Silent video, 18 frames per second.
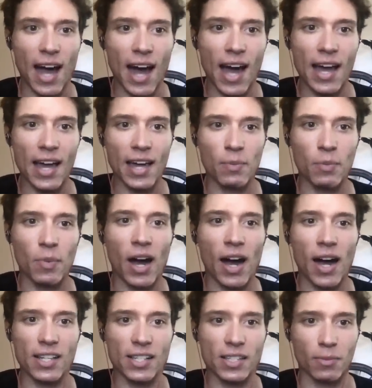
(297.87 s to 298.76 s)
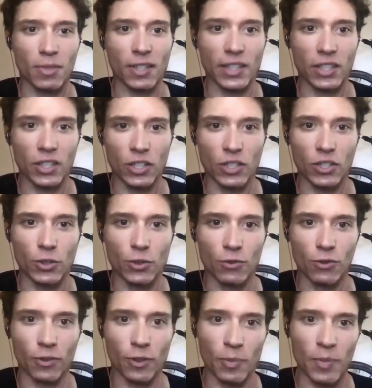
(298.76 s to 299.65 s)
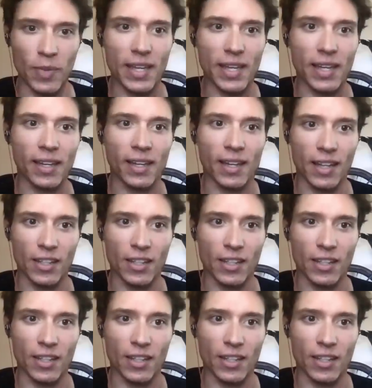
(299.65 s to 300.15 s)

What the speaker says: I possibly could do for me.